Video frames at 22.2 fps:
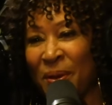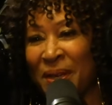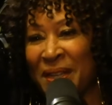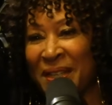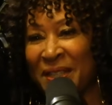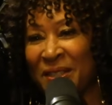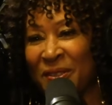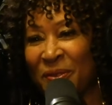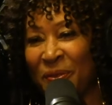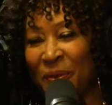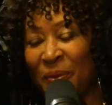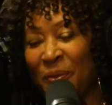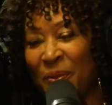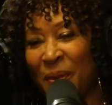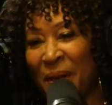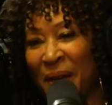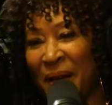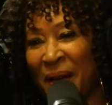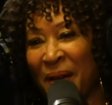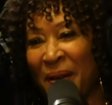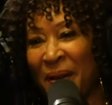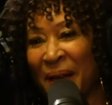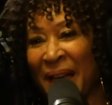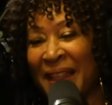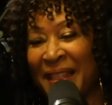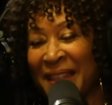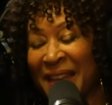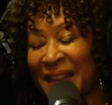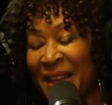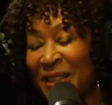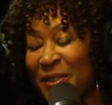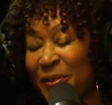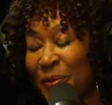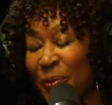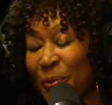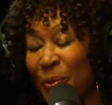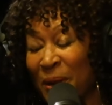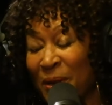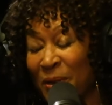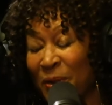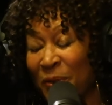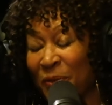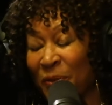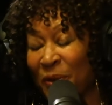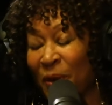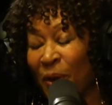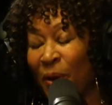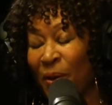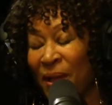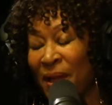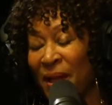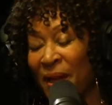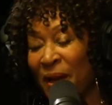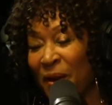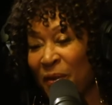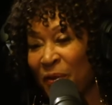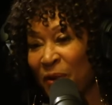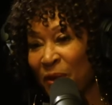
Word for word: So it is, I think it's wonderful